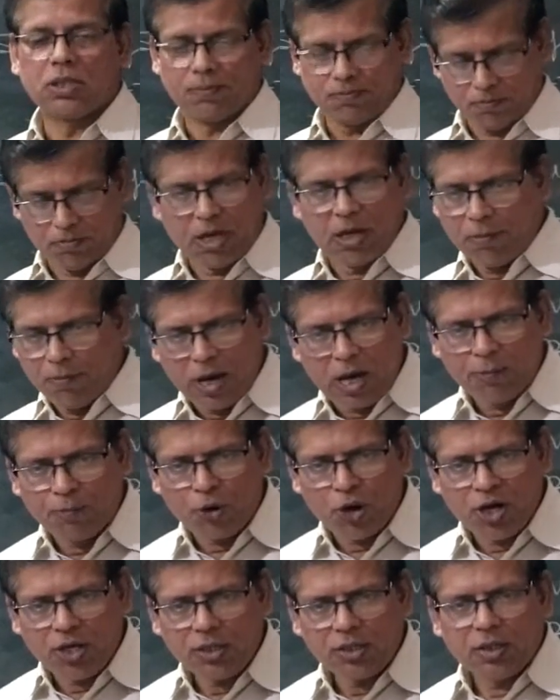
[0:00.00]
Main
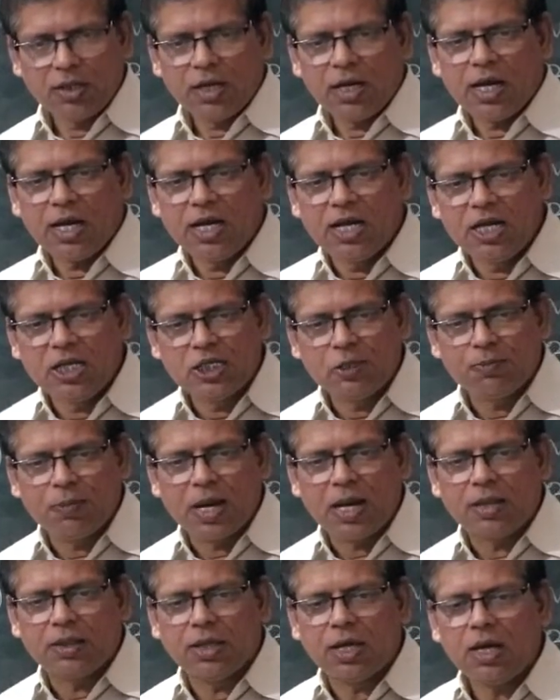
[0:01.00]
point,
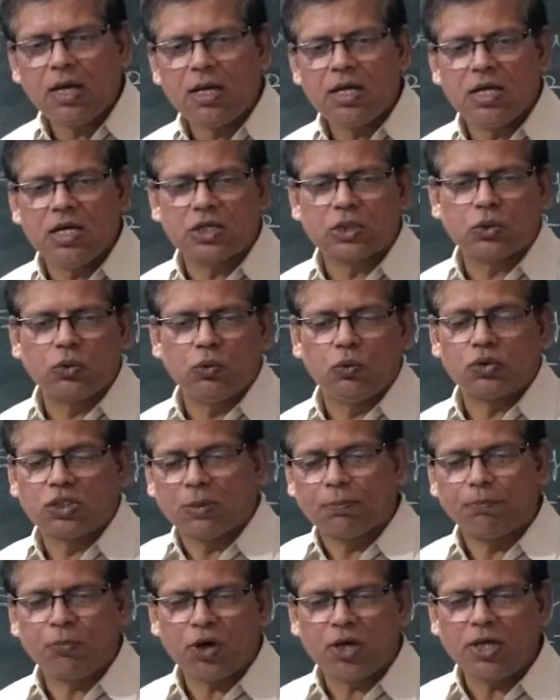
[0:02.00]
indiscipline in the school.
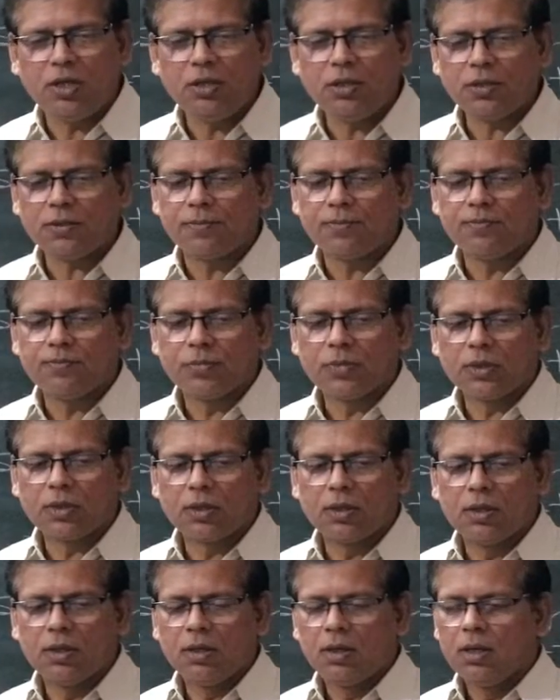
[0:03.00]
Sub point,
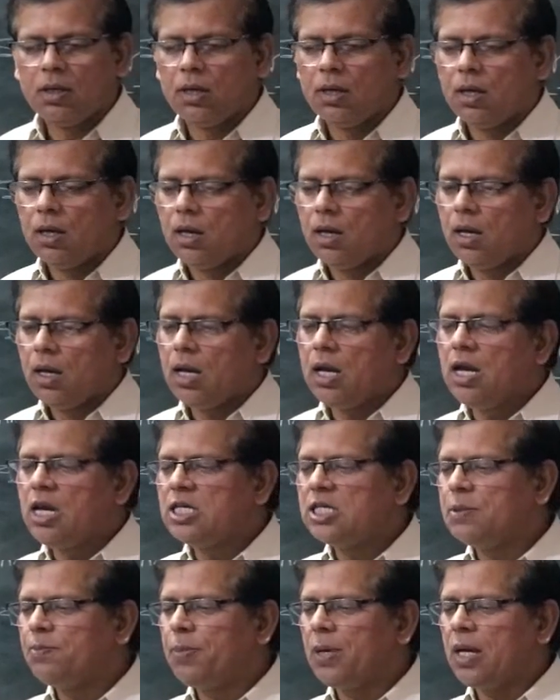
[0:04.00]

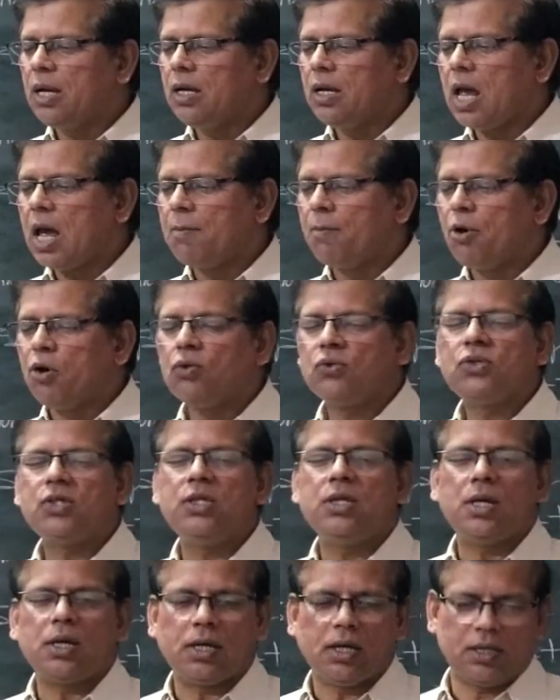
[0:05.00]
indiscipline among
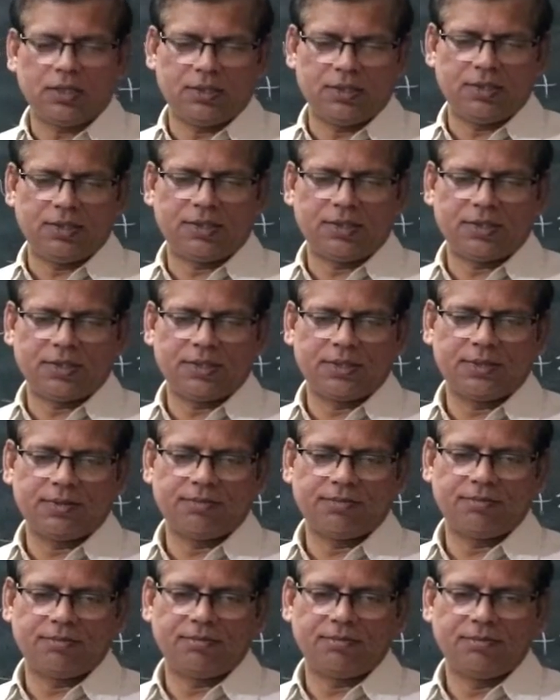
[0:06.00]
senior classes.
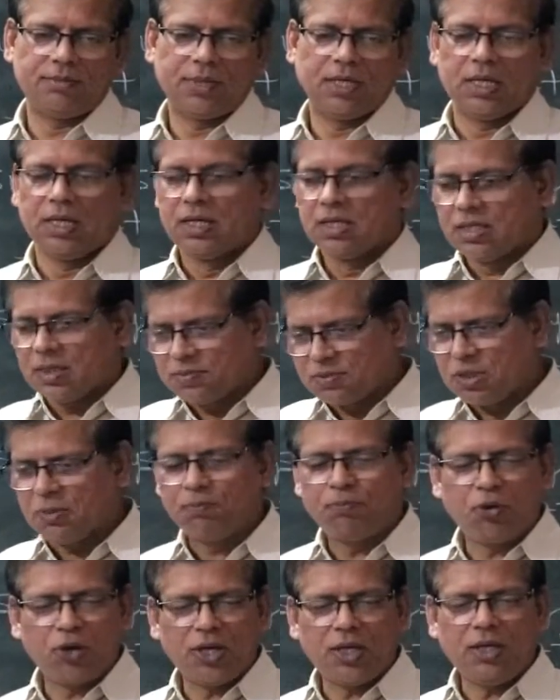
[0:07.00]
Sub
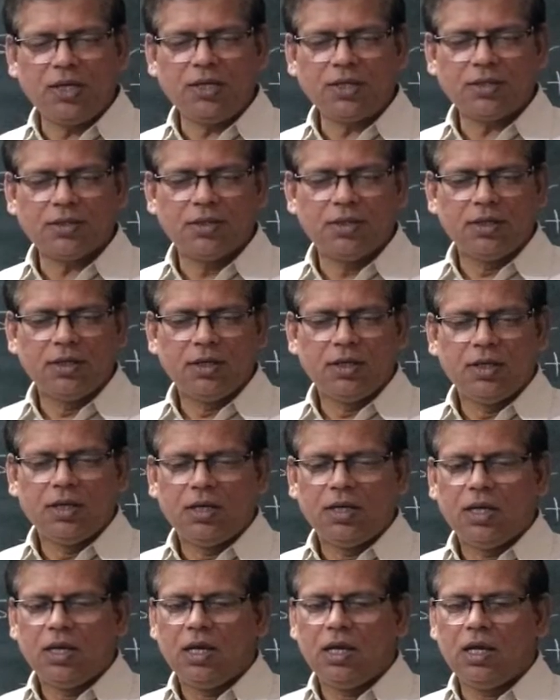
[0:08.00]
point,
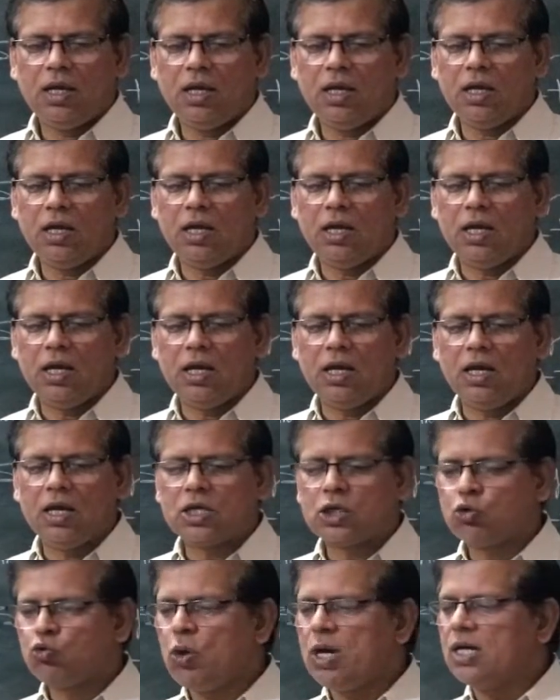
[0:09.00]

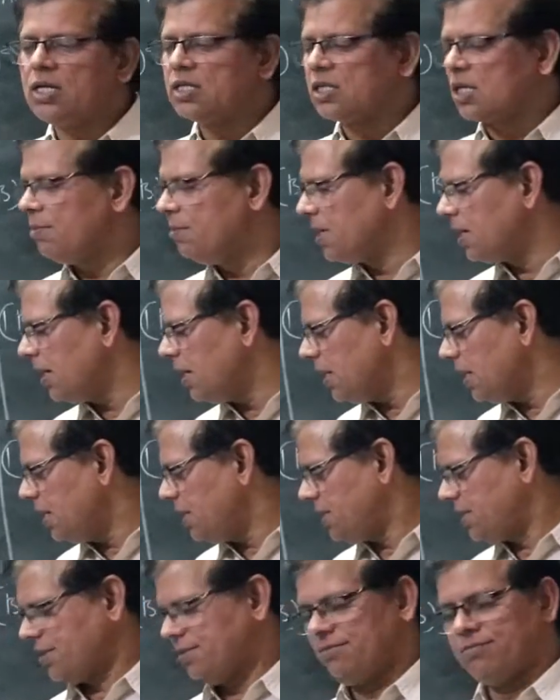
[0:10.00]
students coming
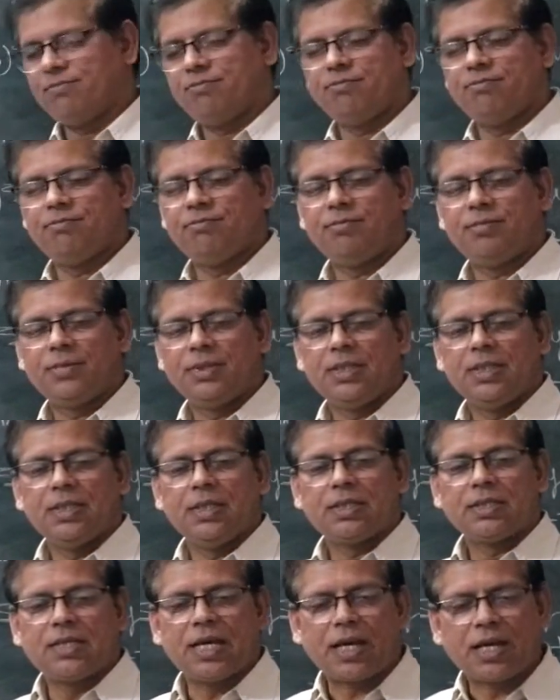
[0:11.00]
late.
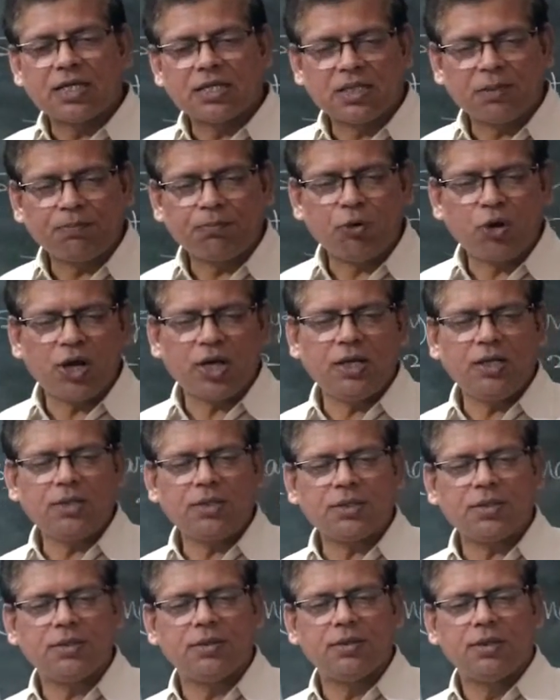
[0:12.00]
Second sub
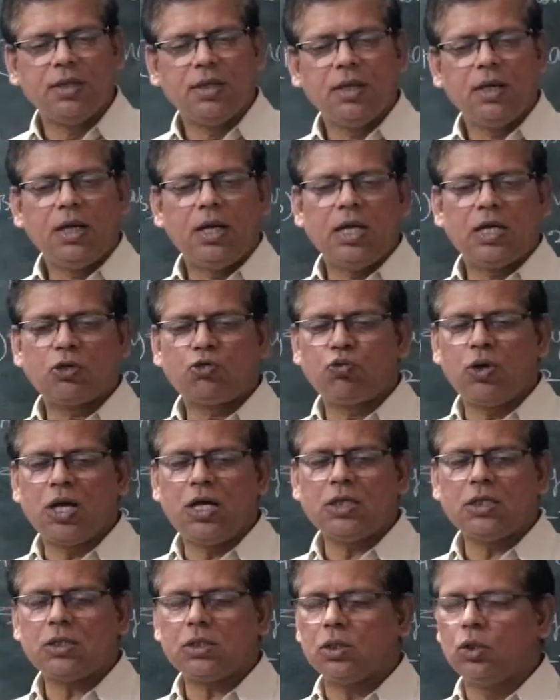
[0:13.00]
point,
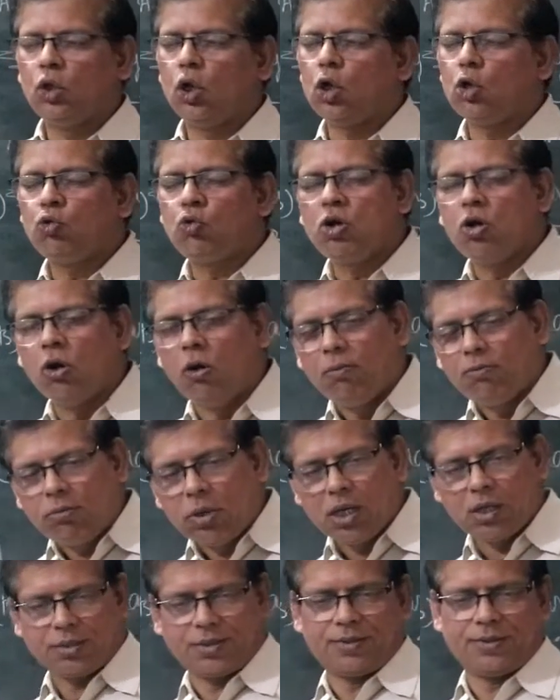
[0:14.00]
students not doing
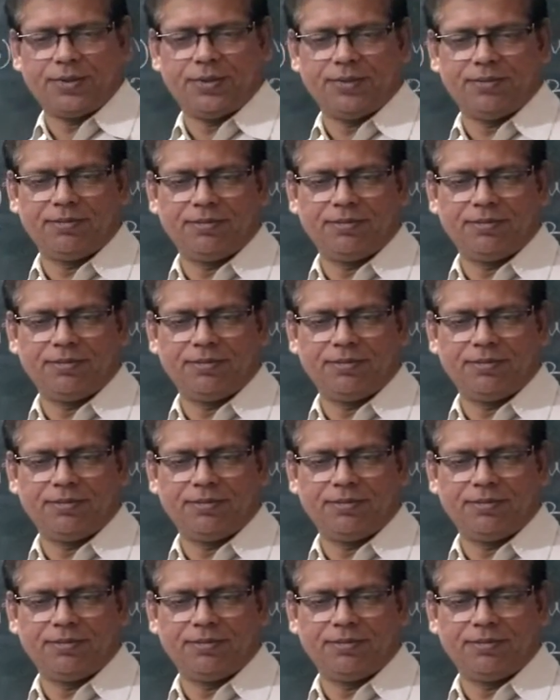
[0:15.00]
homework.